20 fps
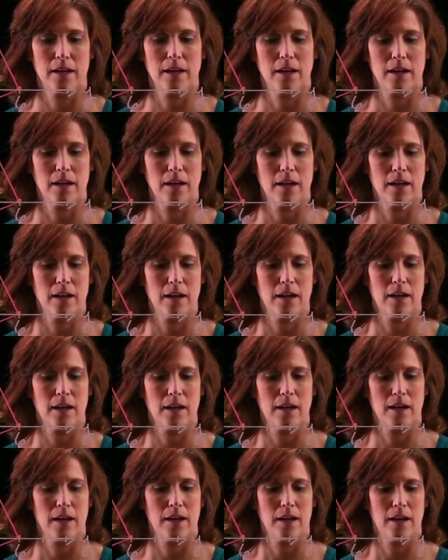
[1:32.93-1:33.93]

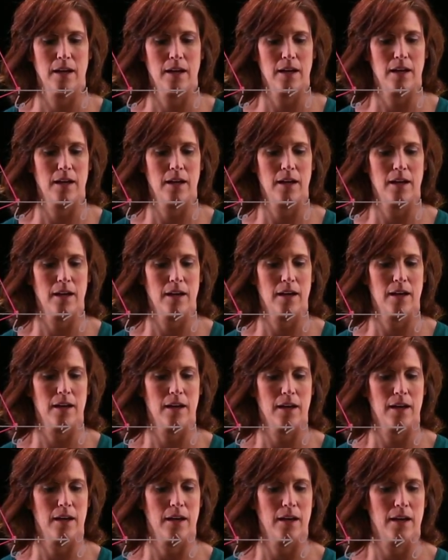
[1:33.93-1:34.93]

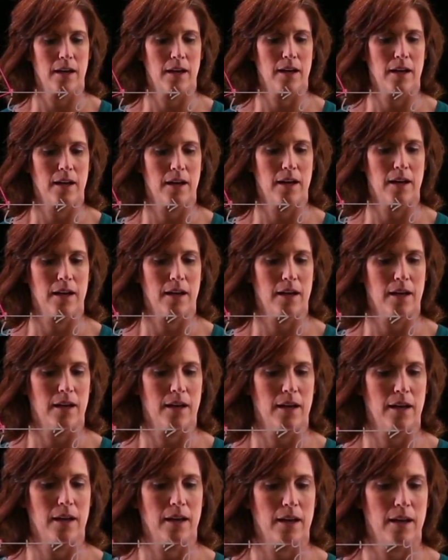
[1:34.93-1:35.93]

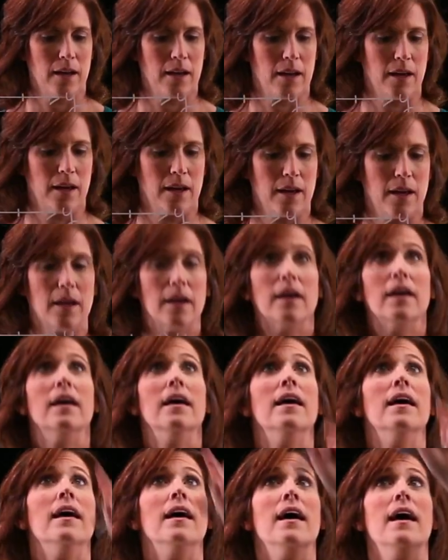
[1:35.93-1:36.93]

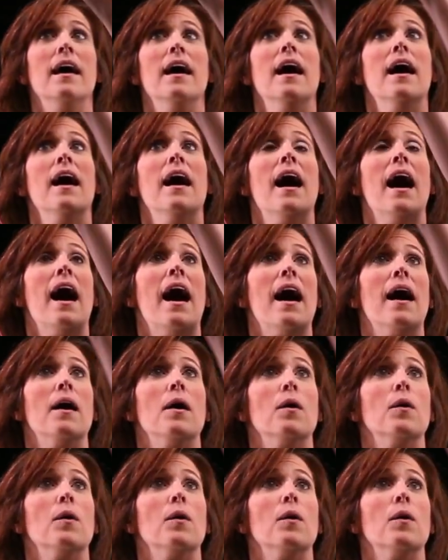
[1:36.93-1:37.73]
No one is speaking in this clip.